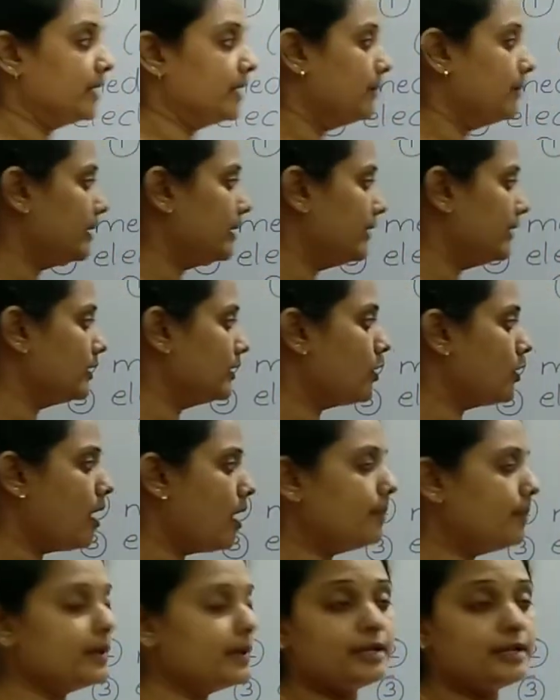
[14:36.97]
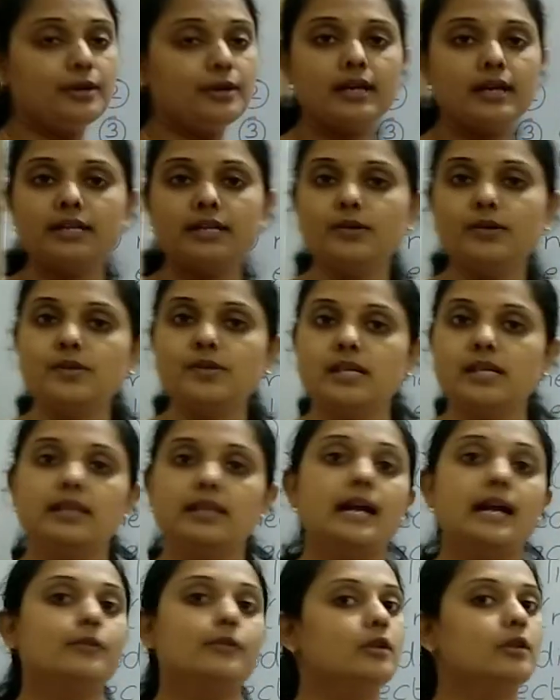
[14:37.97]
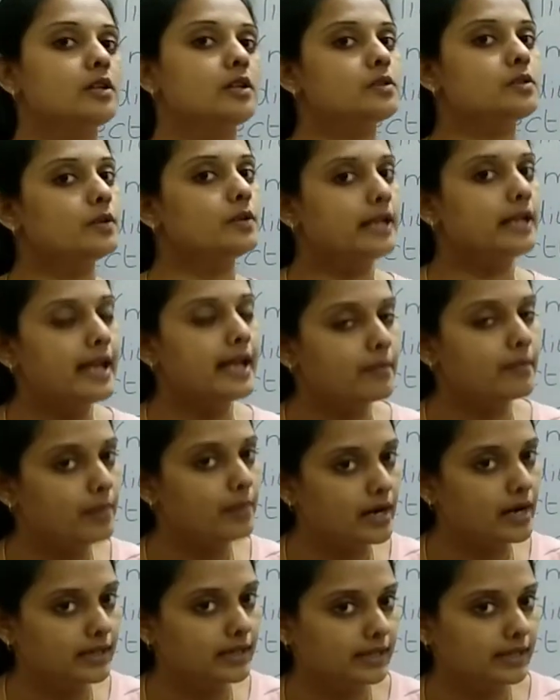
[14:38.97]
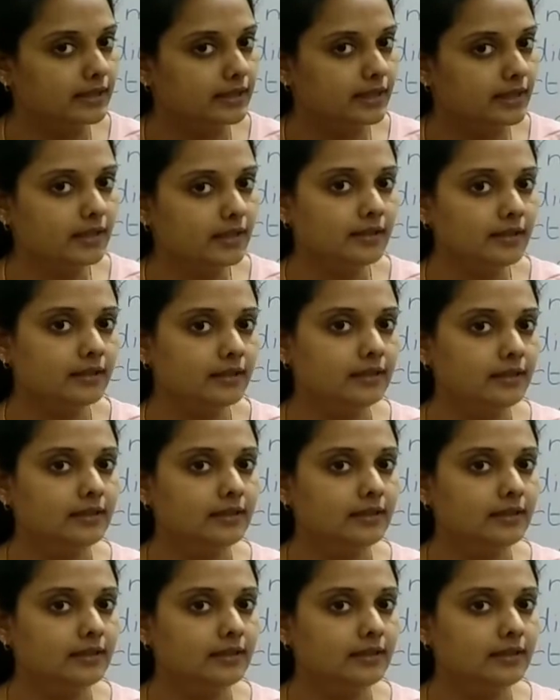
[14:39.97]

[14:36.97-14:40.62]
But when copper you are using, that will also take part in the